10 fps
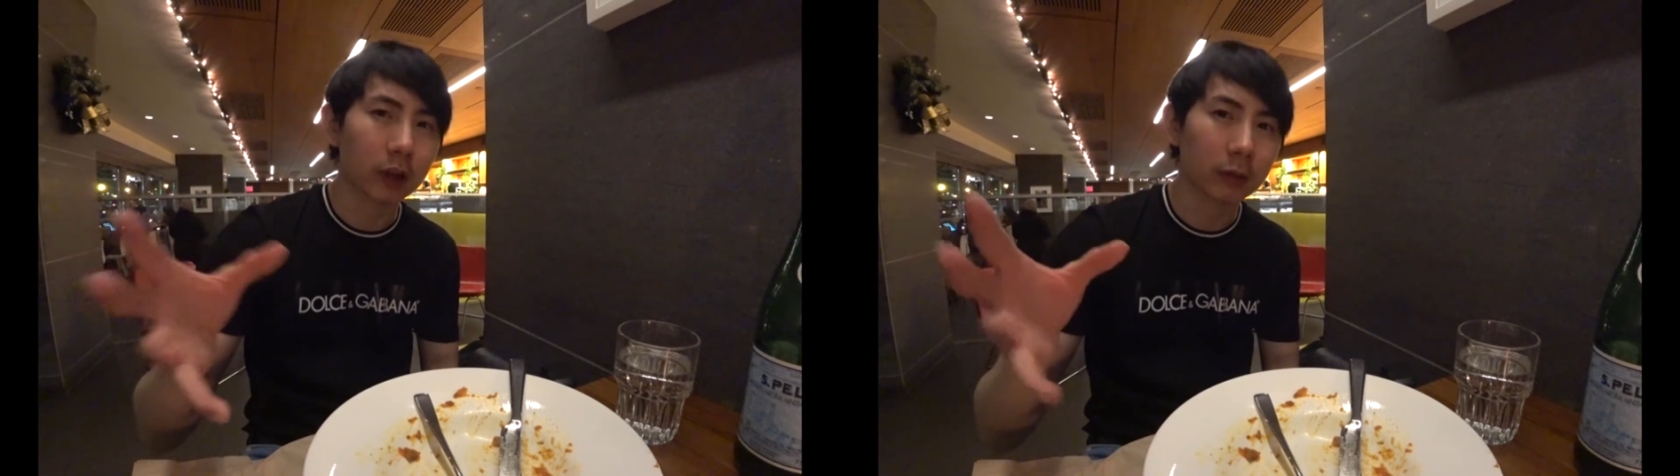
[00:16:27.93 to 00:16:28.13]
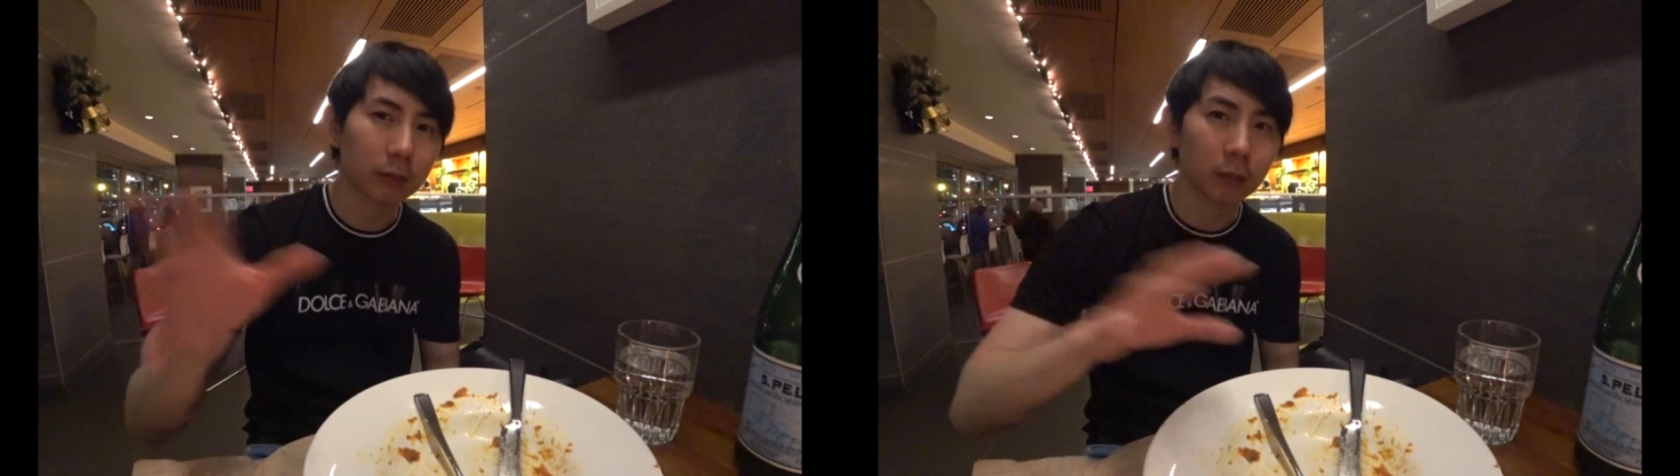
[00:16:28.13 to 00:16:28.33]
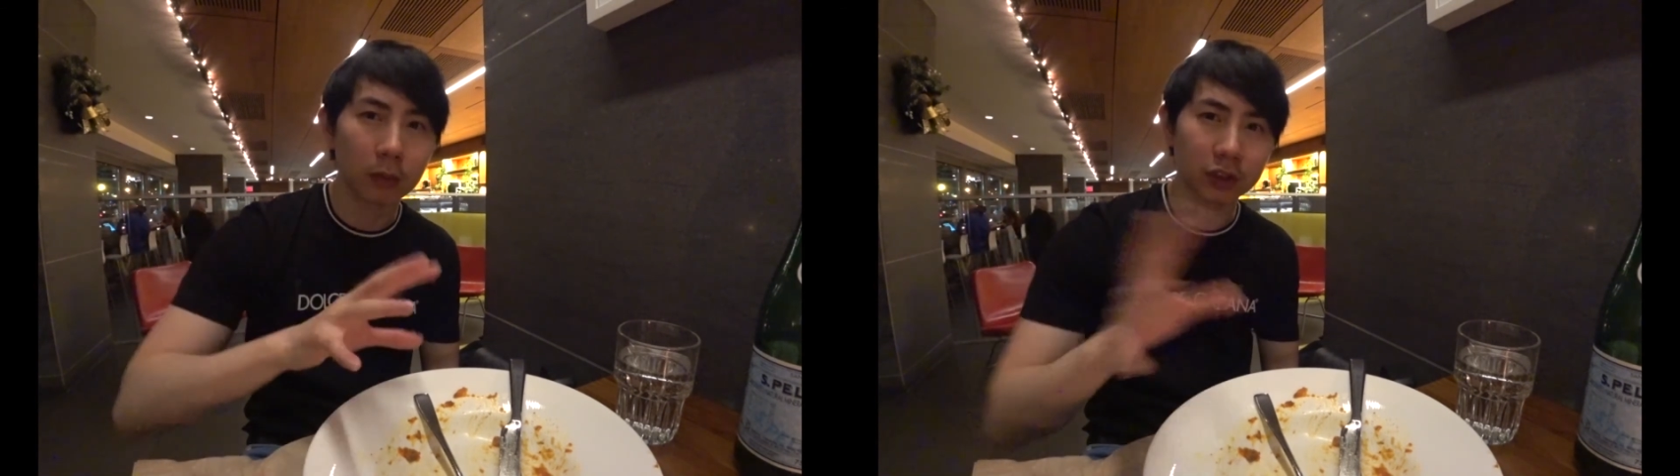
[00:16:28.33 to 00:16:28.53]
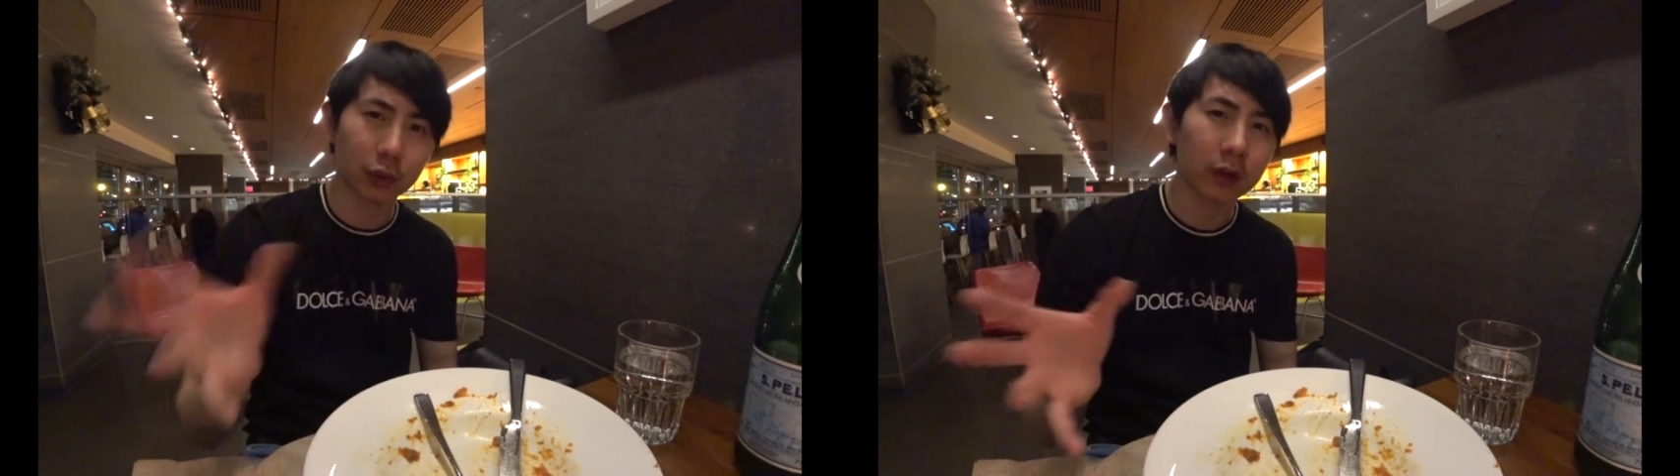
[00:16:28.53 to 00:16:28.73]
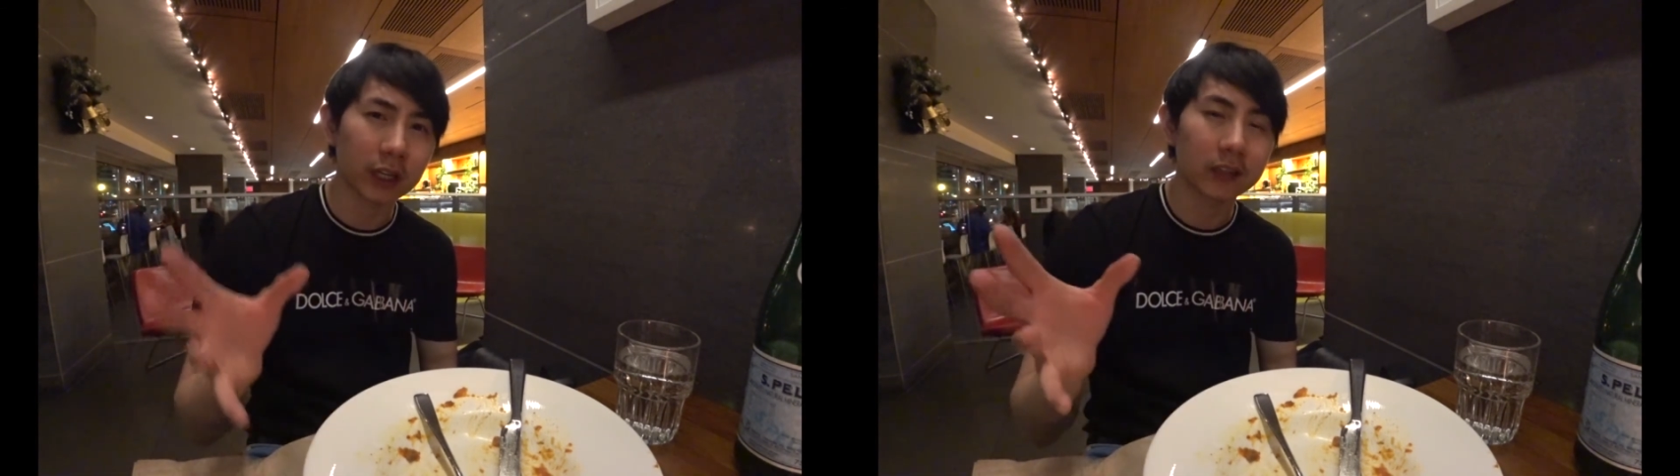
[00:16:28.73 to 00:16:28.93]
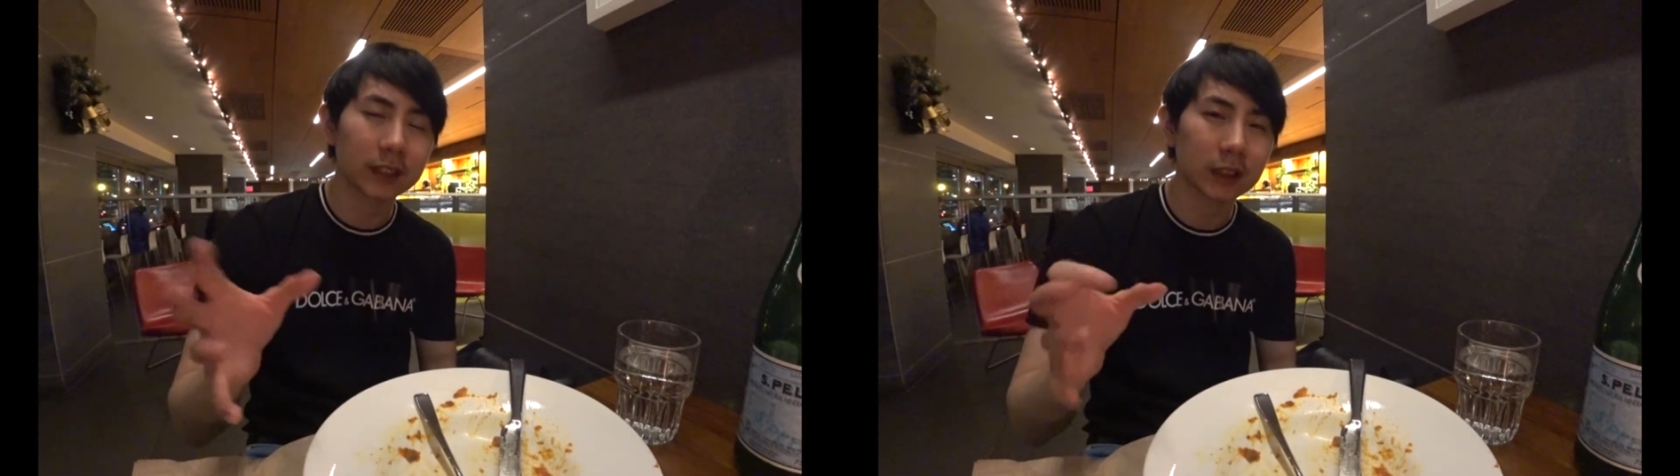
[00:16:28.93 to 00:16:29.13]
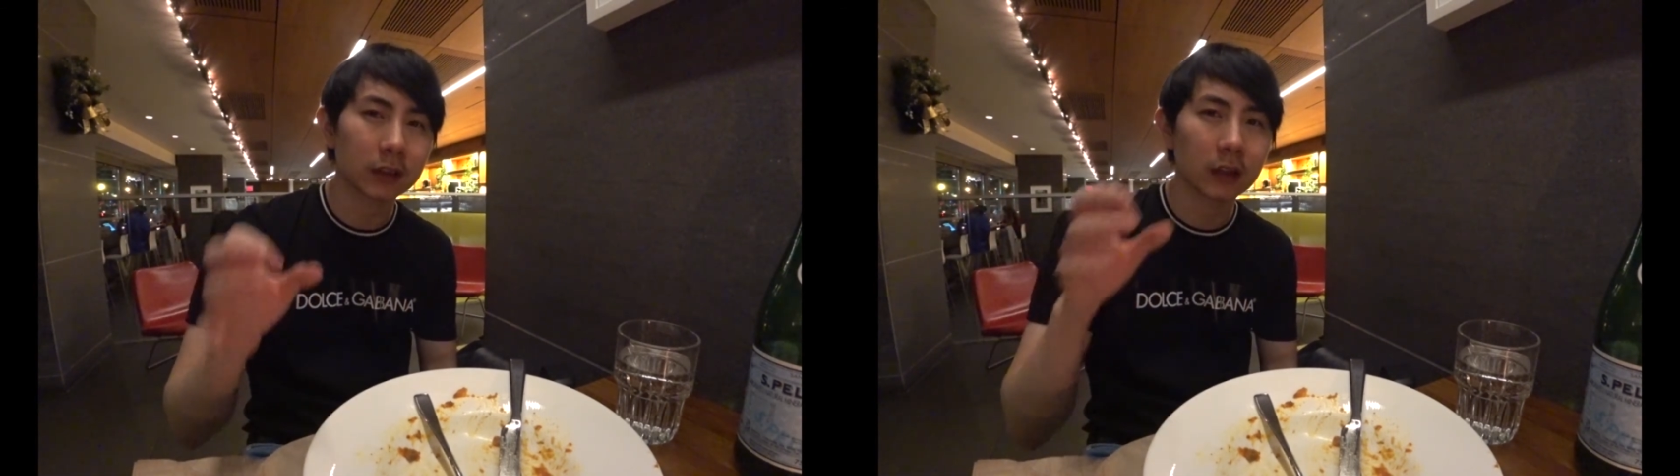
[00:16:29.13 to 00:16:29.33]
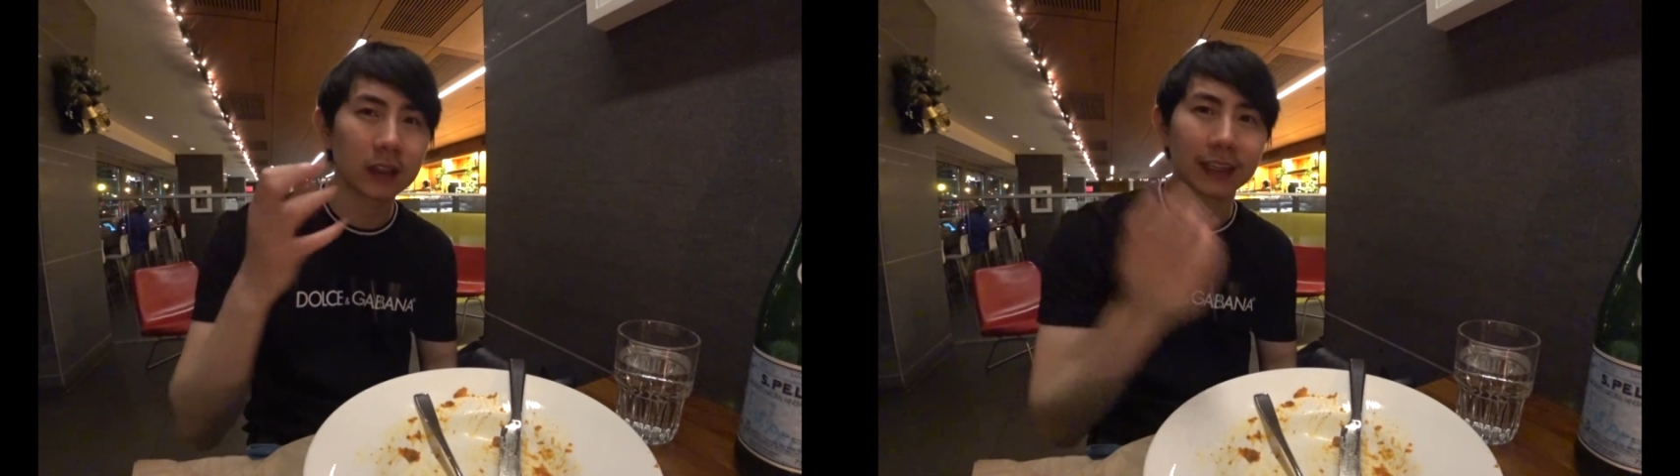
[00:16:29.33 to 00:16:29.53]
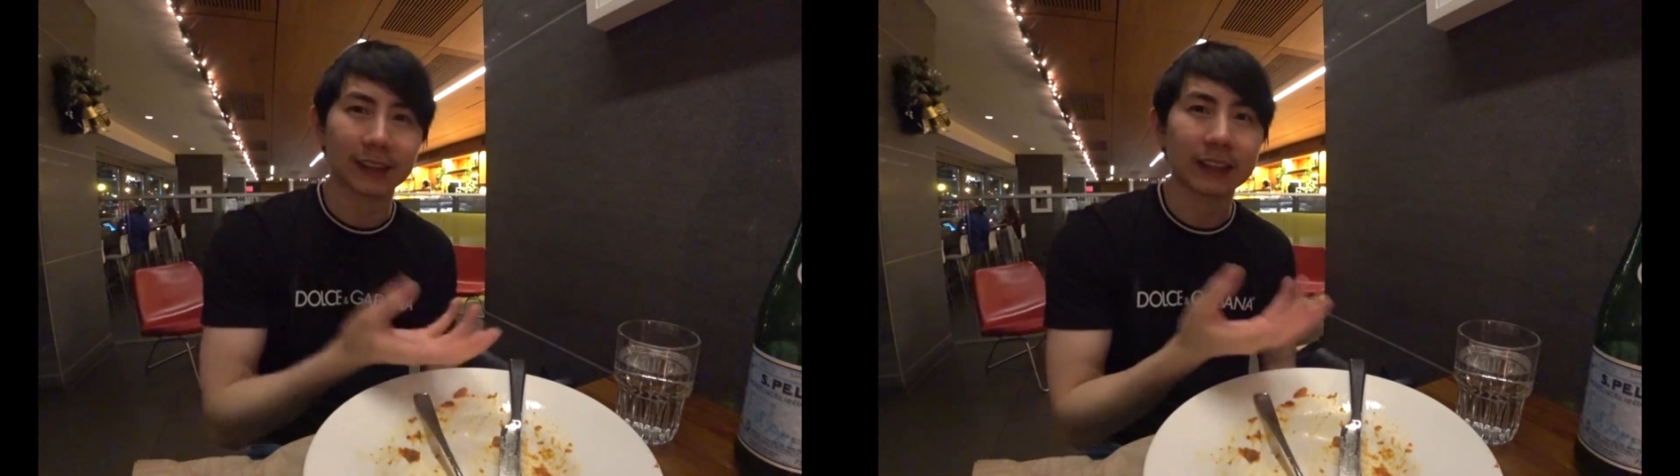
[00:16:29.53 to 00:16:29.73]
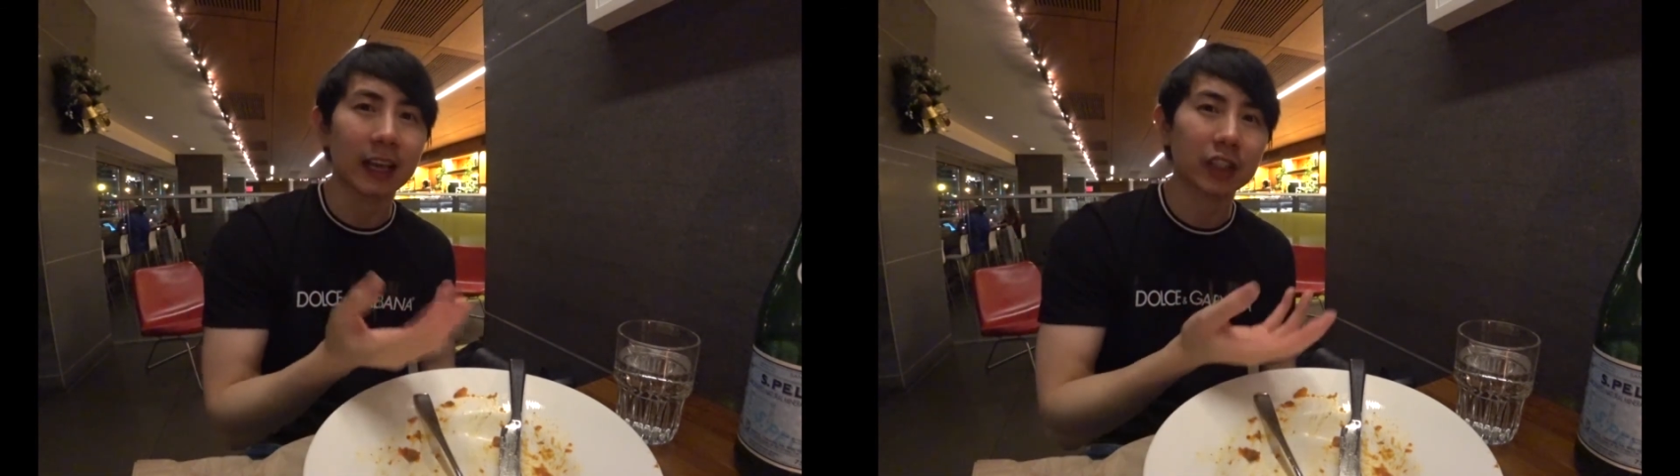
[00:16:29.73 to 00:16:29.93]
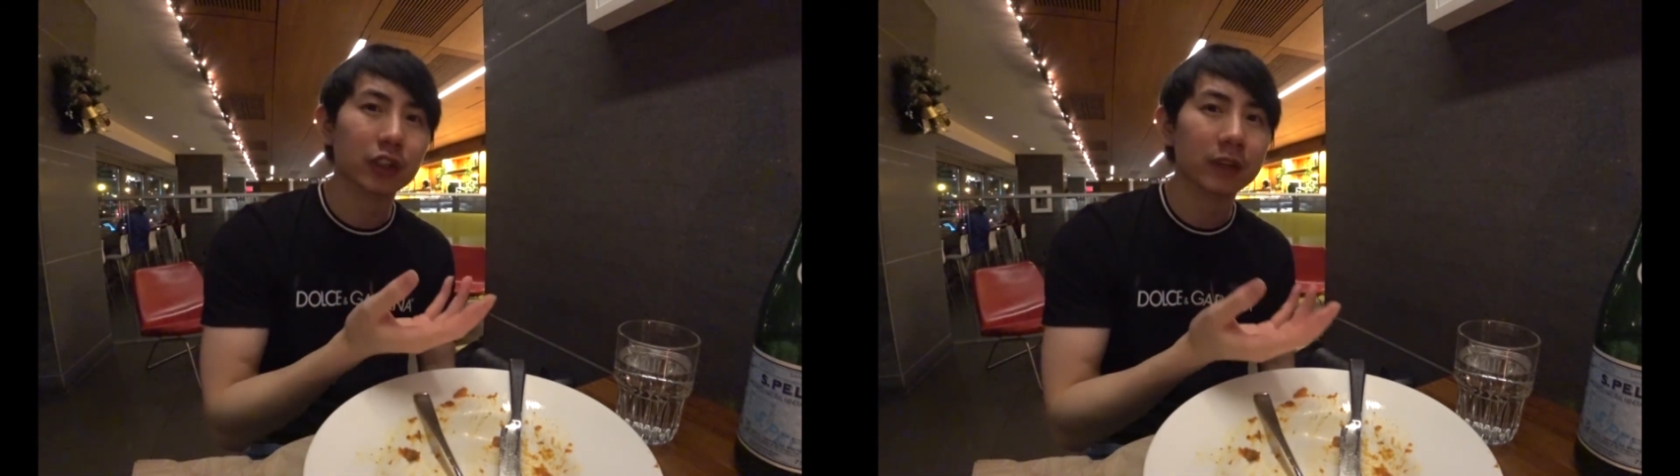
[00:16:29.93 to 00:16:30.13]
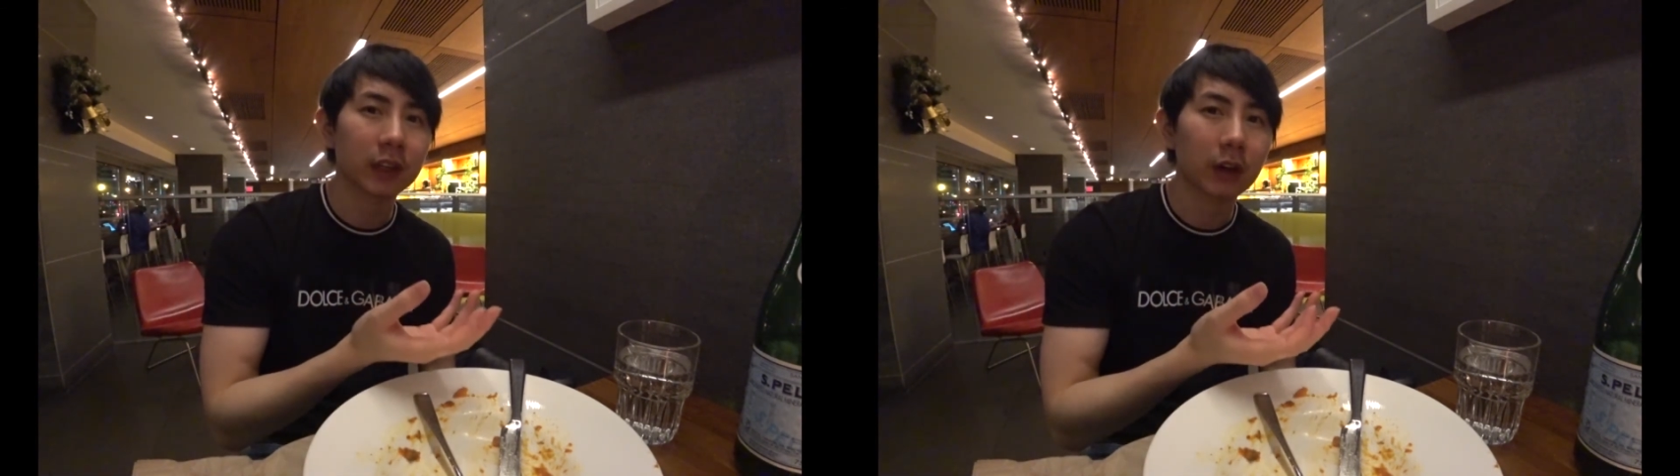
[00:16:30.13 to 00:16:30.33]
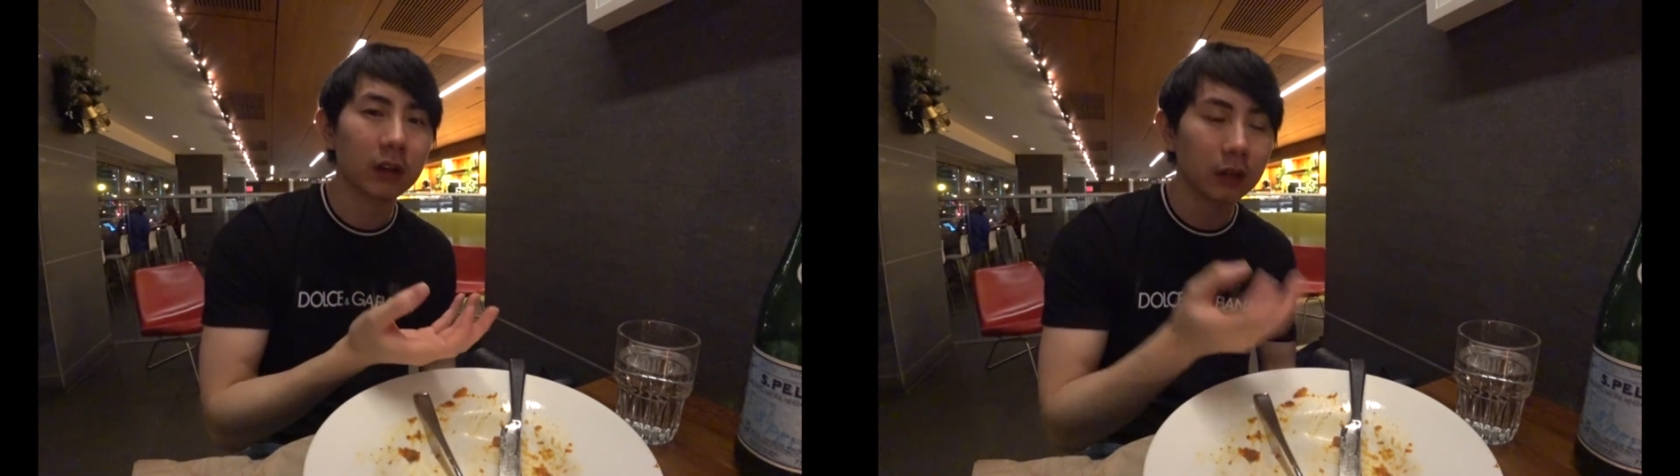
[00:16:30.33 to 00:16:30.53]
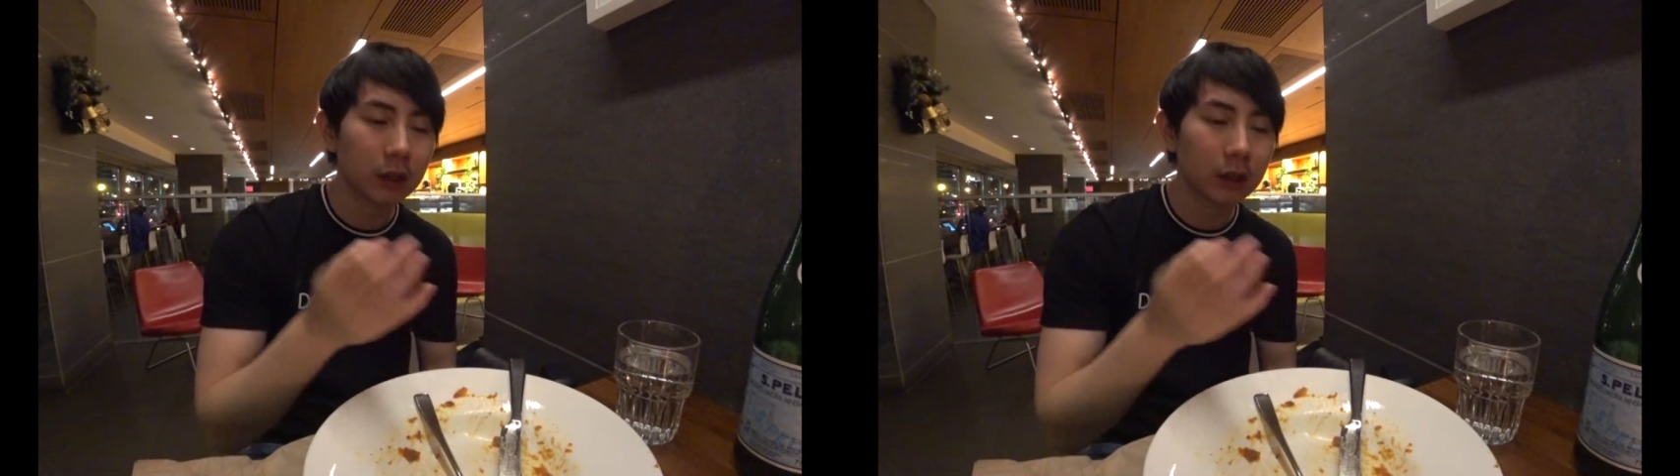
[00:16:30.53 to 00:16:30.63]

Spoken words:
the majority of it, like the texture of it all.